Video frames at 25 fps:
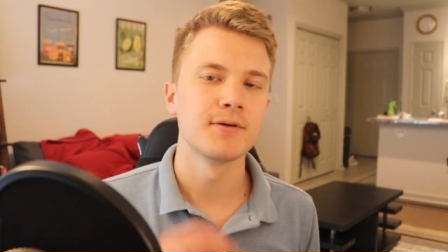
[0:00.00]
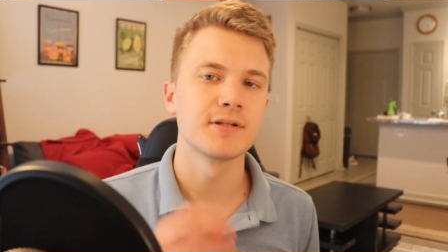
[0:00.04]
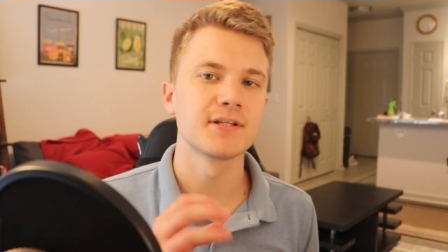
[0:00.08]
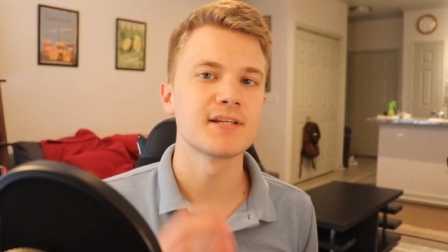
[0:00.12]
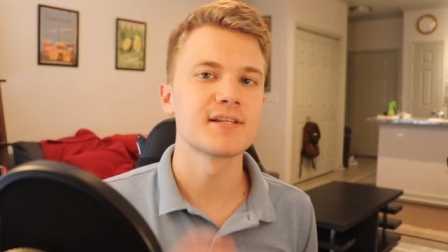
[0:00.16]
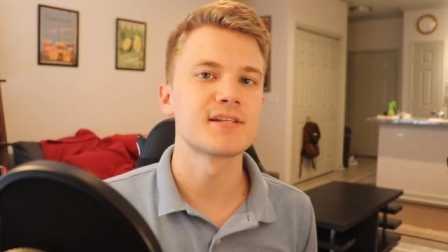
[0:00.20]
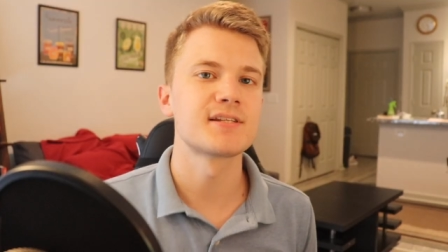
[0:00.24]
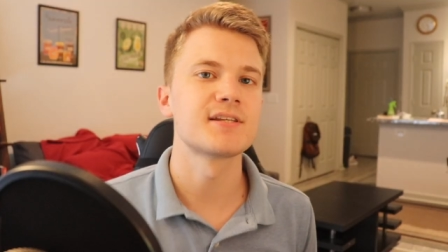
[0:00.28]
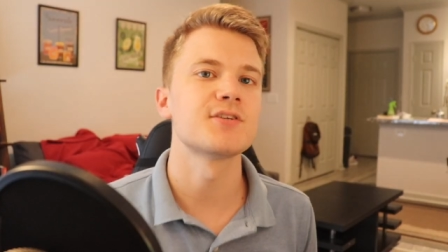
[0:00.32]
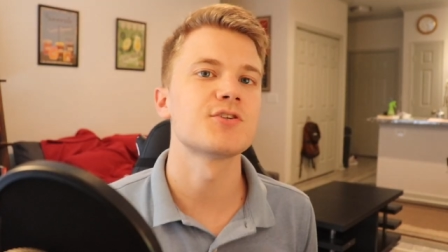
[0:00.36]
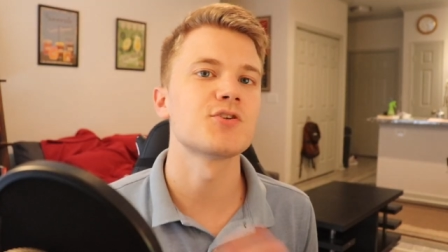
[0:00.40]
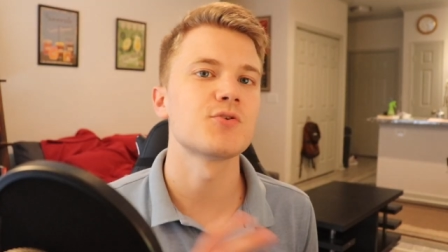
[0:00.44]
But
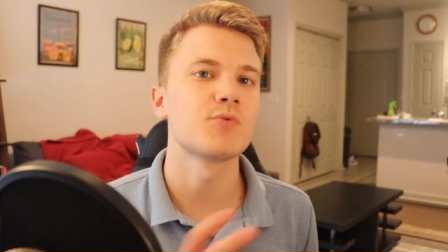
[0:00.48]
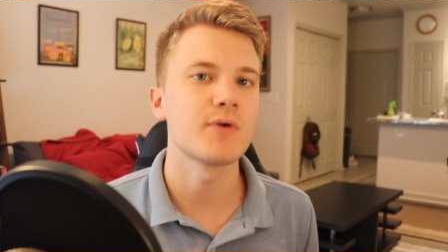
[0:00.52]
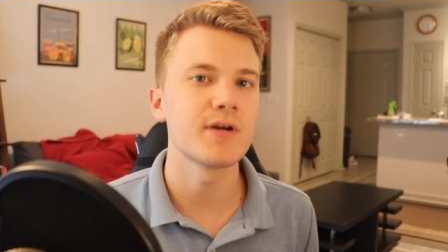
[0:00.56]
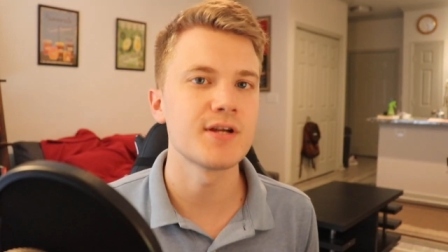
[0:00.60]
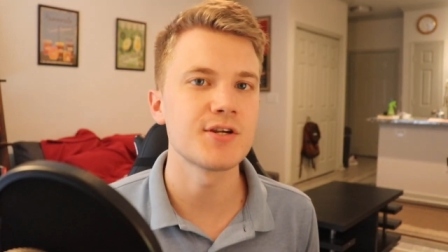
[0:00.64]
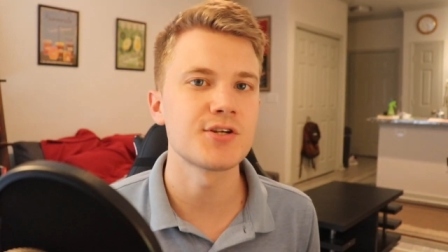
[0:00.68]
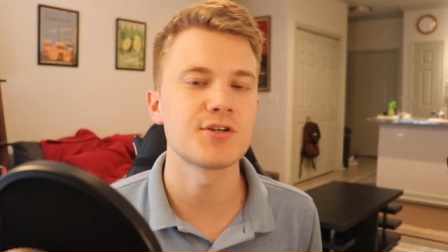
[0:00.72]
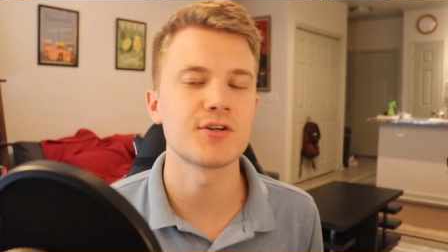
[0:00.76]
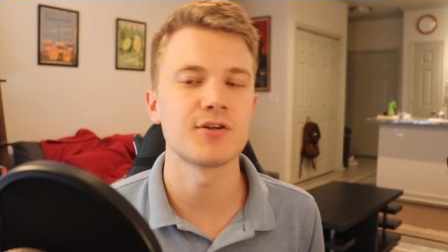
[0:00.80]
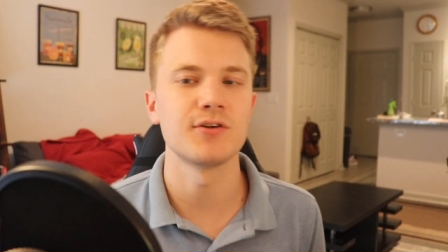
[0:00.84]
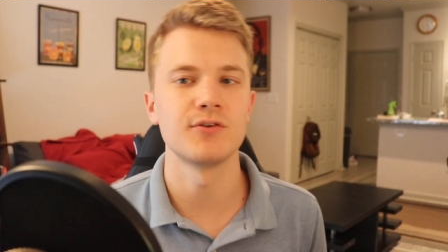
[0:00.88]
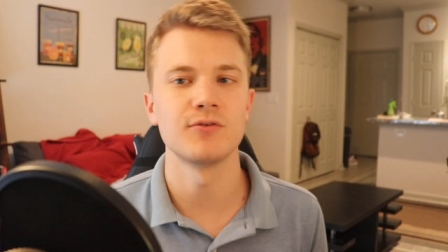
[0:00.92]
this
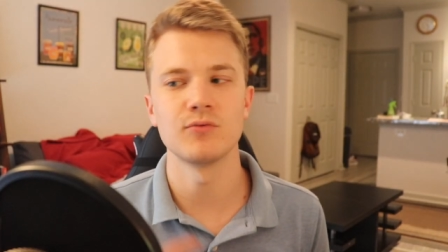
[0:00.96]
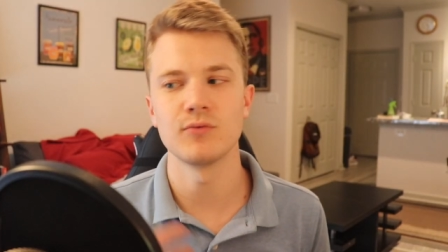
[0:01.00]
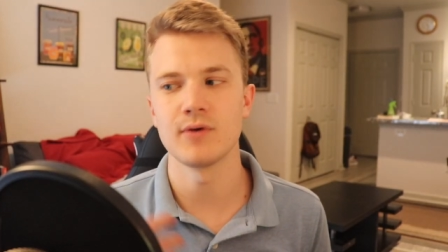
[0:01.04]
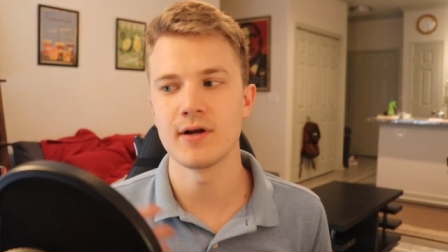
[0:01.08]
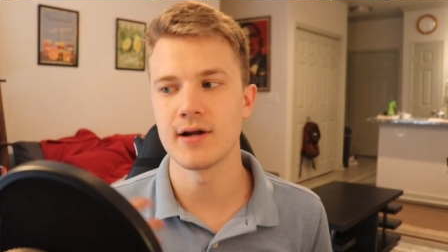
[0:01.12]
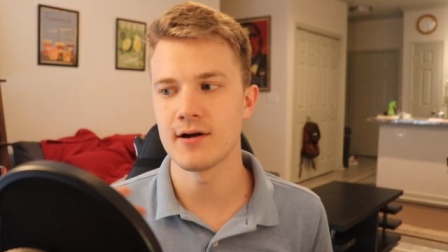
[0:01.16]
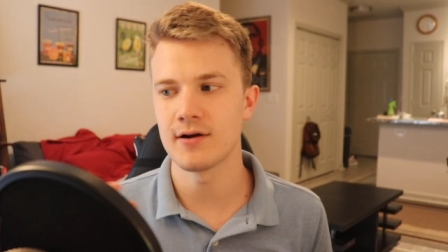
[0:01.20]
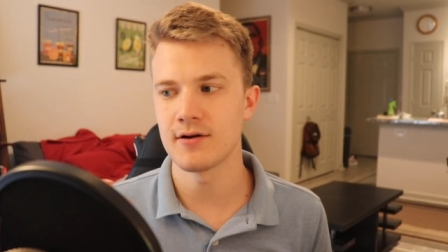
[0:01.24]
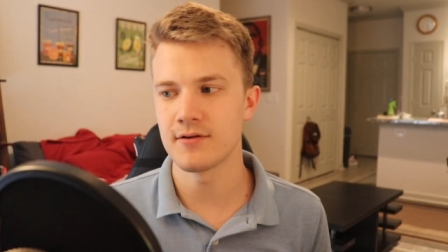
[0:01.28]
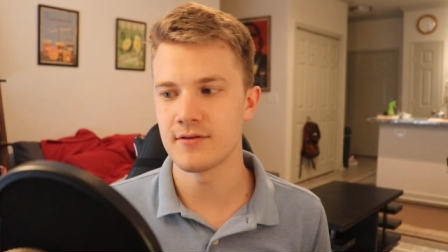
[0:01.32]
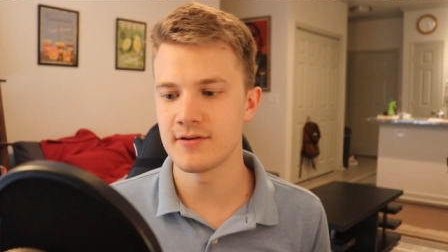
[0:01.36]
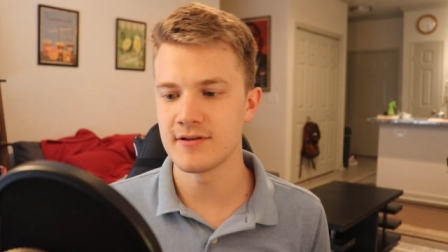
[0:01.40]
situation
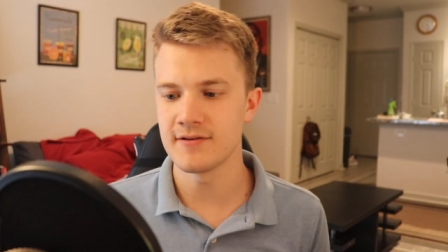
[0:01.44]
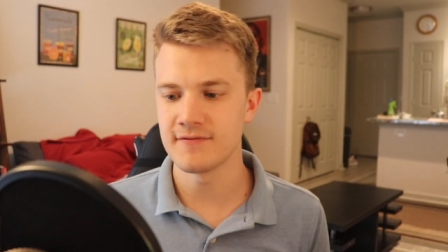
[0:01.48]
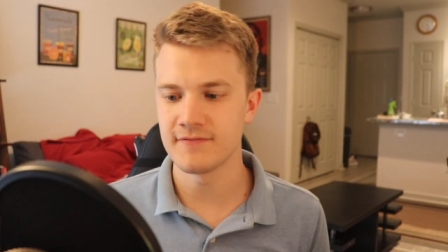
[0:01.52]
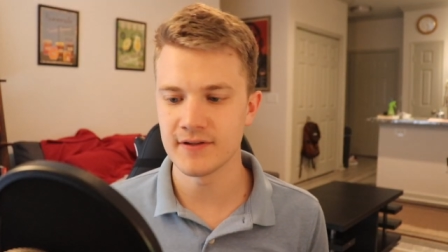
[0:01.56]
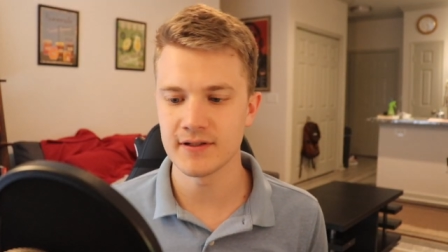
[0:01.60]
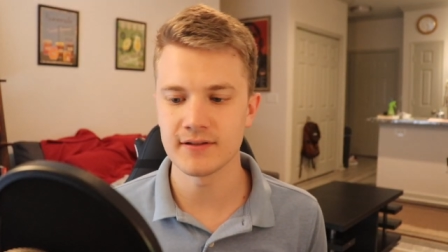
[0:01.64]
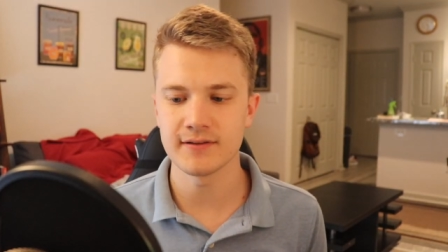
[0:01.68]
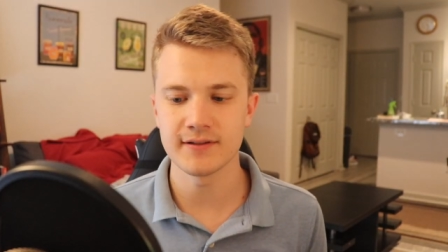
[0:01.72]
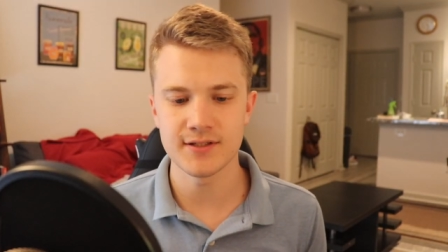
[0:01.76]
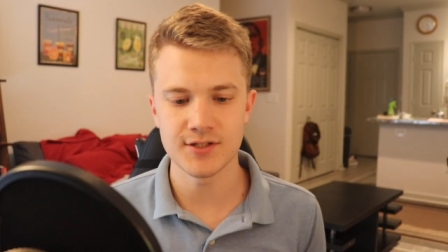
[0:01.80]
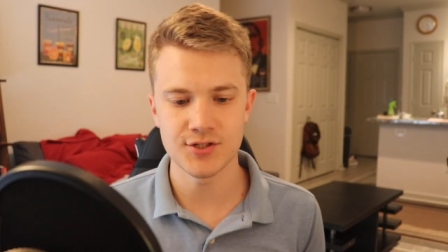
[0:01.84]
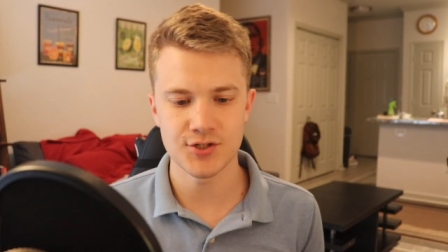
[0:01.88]
where the
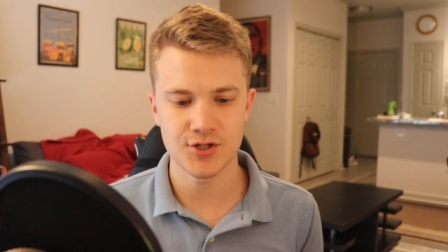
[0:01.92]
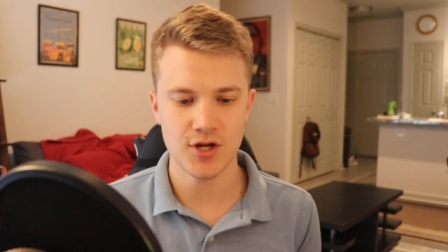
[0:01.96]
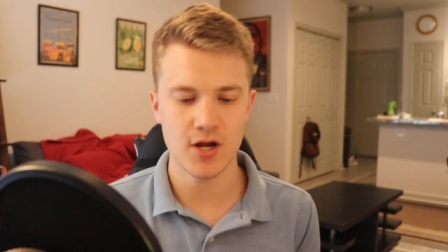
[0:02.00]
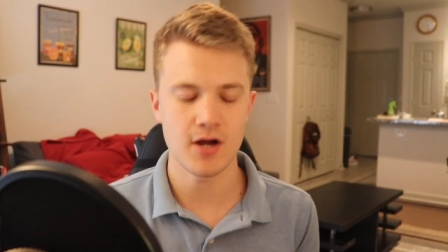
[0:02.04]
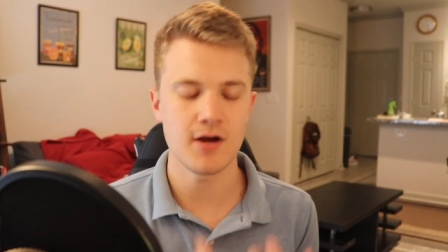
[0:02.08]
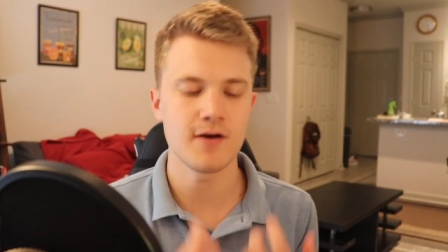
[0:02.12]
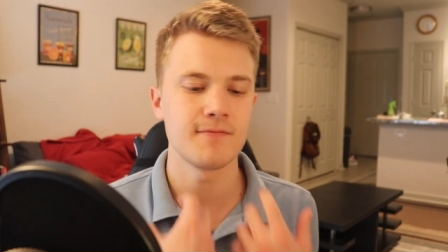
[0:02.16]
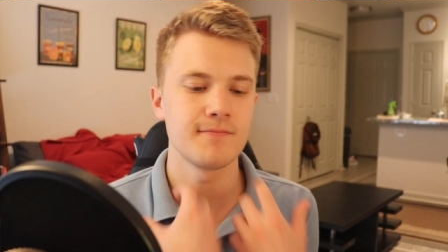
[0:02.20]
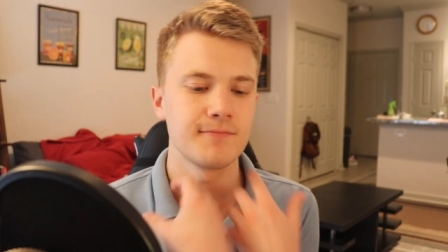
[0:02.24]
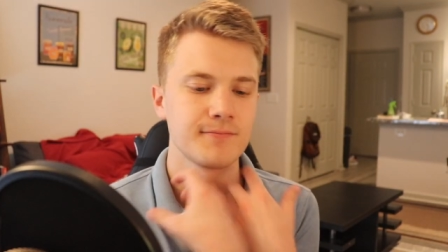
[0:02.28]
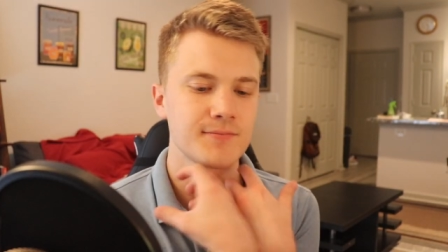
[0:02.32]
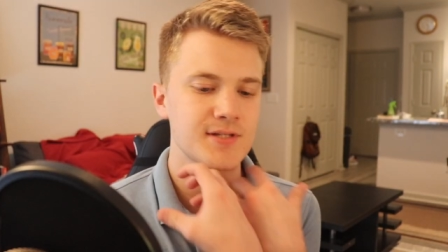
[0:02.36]
village
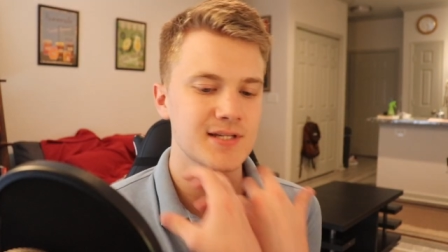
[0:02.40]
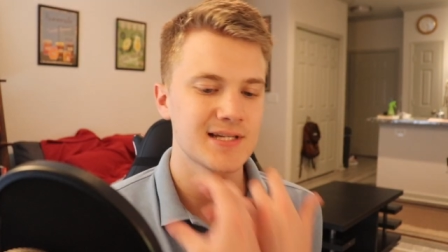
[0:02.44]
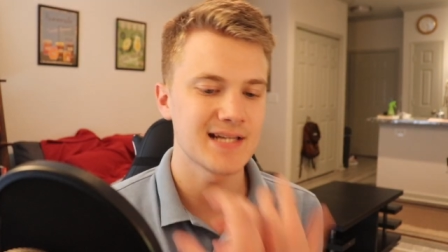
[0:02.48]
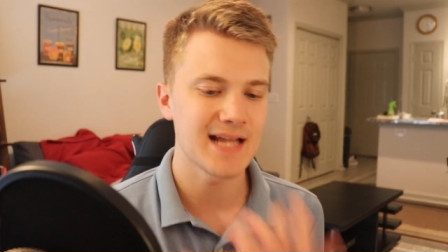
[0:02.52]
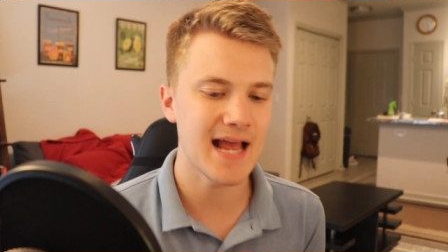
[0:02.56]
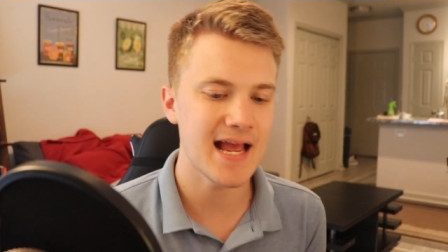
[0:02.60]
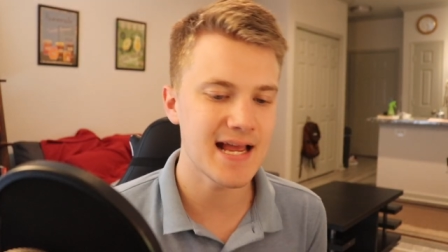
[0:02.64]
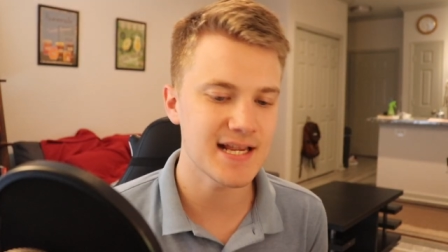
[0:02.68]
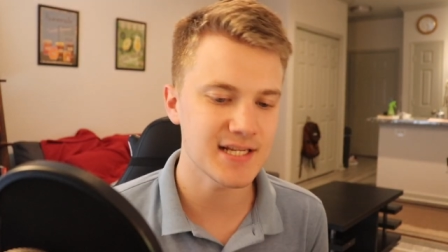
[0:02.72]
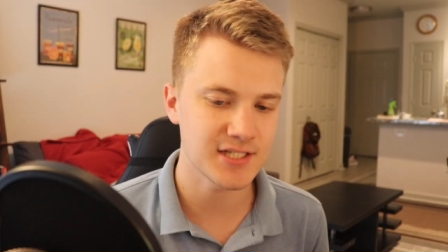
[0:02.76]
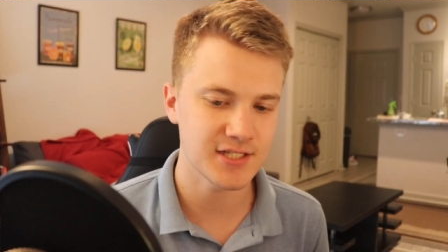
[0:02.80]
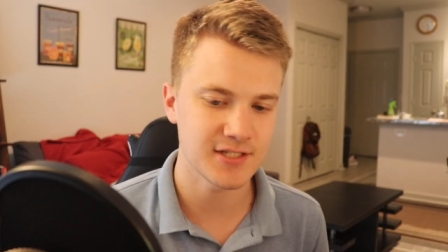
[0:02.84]
comes and
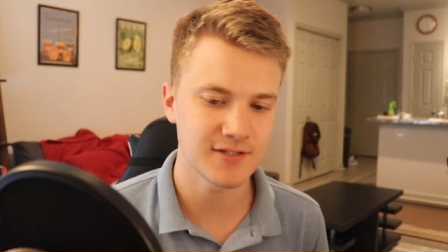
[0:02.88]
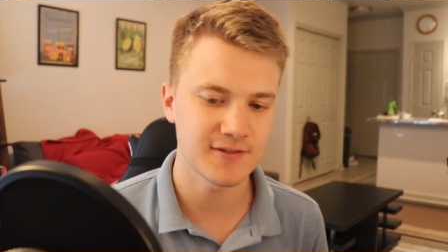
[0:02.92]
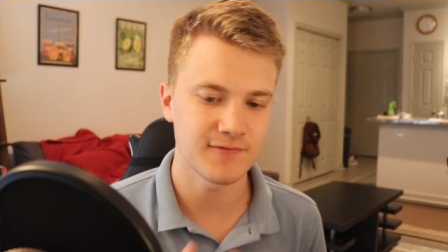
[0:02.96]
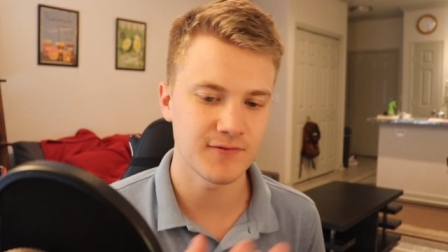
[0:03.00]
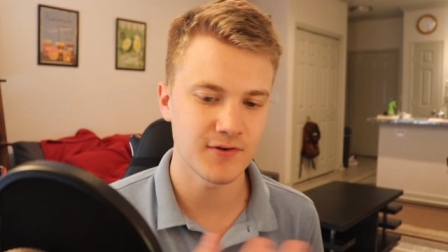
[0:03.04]
asks